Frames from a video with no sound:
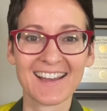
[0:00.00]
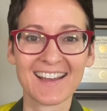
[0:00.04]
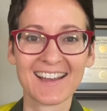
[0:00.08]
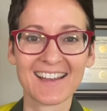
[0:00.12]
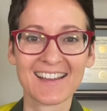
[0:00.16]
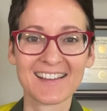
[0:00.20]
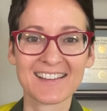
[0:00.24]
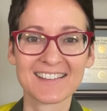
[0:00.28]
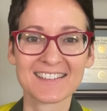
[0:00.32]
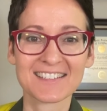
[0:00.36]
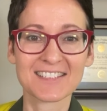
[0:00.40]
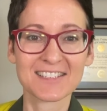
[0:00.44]

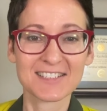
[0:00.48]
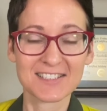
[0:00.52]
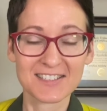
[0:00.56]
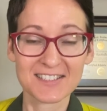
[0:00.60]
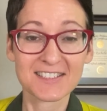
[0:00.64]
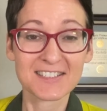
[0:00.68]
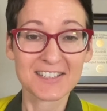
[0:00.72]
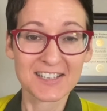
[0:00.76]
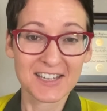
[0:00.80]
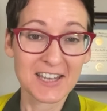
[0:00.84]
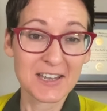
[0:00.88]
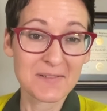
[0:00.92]
uh,
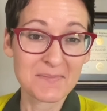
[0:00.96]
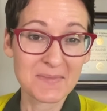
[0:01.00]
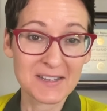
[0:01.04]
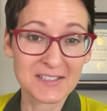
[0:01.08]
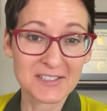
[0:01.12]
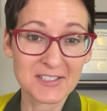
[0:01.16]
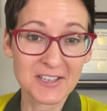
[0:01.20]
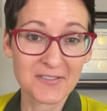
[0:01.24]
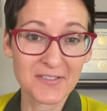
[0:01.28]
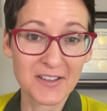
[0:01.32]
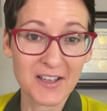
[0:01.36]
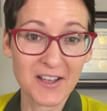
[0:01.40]
to, to keep
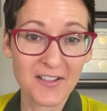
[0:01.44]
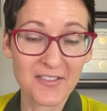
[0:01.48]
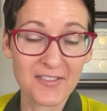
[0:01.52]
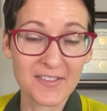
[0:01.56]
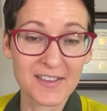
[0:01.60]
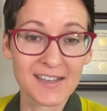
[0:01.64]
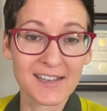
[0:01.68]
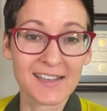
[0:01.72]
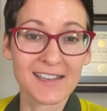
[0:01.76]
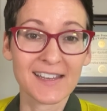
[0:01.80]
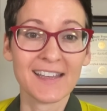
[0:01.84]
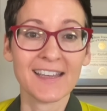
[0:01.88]
myself
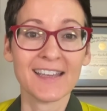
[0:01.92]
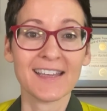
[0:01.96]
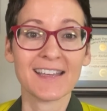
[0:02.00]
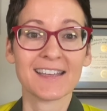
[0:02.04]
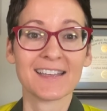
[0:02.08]
healthy